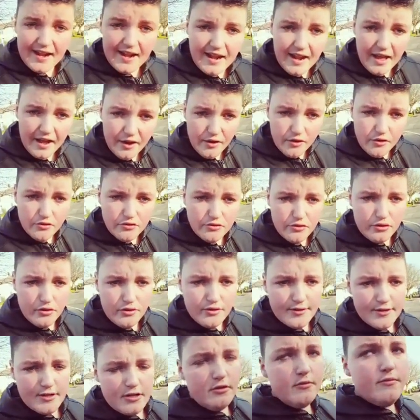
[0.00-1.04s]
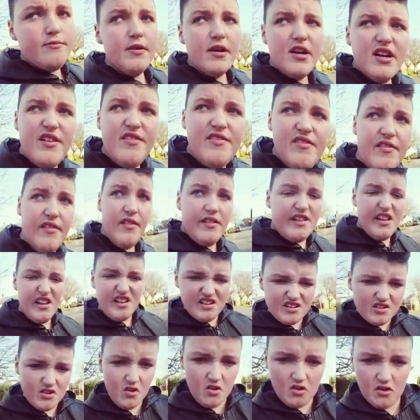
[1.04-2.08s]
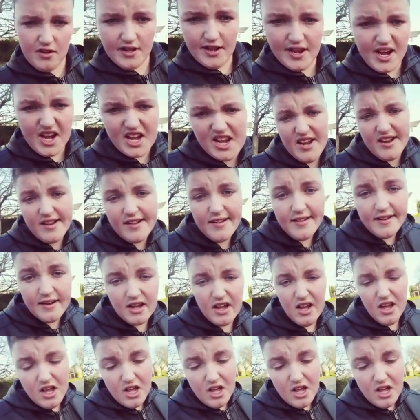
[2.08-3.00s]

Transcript: Hello YouTube, I've got changed.